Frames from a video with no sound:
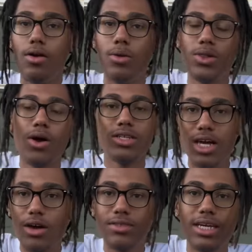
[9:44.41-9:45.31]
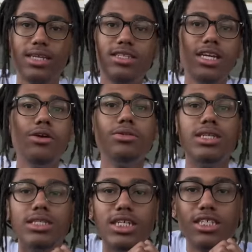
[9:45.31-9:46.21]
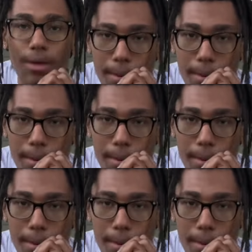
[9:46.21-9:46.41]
with ourselves and continue to just